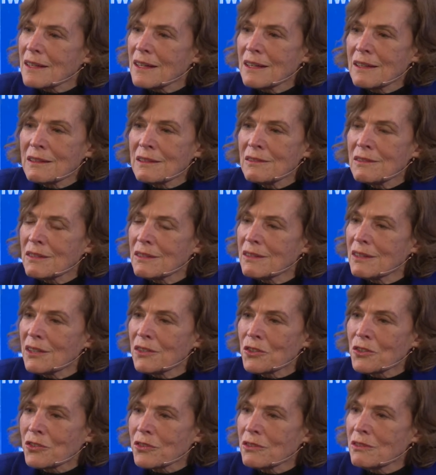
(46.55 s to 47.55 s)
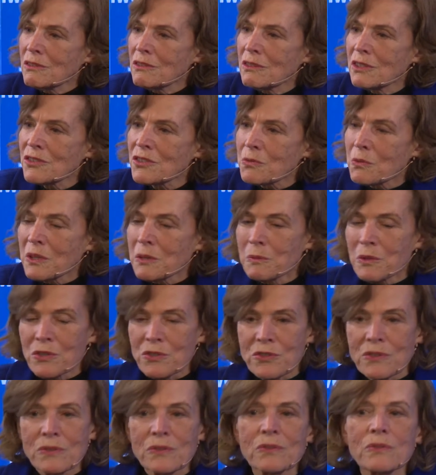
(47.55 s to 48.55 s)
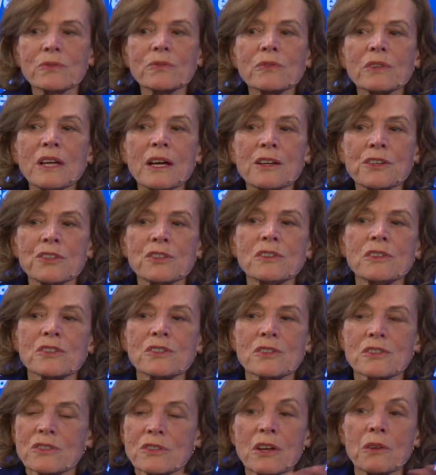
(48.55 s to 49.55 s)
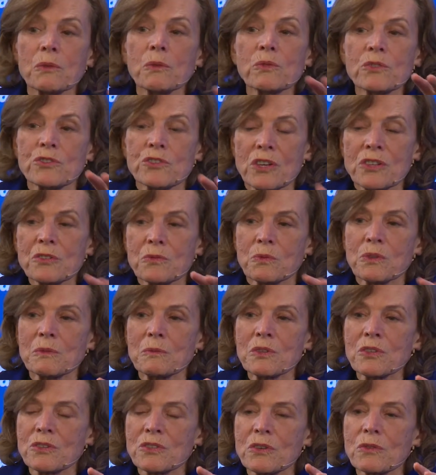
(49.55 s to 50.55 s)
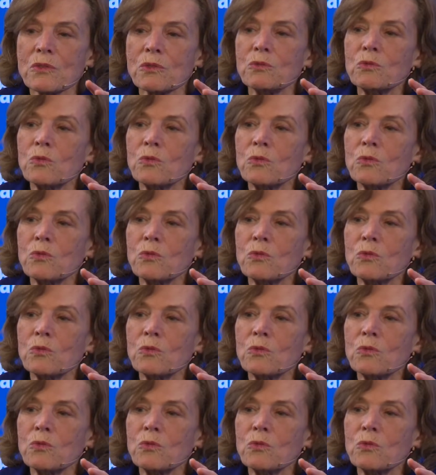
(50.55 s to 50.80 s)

And the ocean is where most of the action is. It's not just where most of the